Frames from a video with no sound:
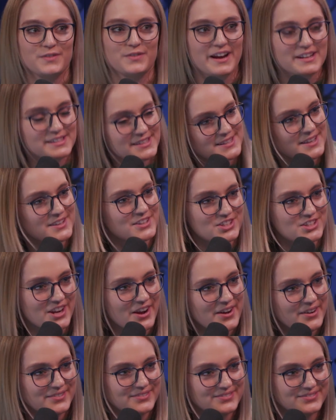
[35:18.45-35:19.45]
Rice is on the
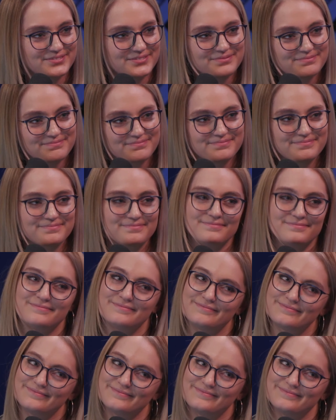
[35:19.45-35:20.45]
show.
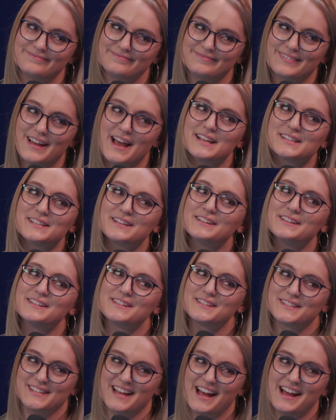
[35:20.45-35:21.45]
It's a
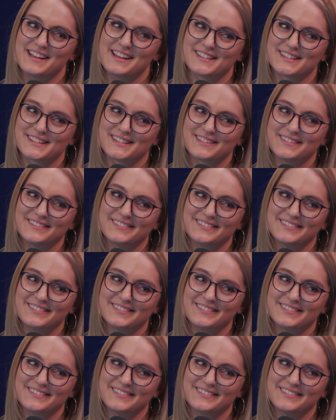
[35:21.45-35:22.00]
little sus.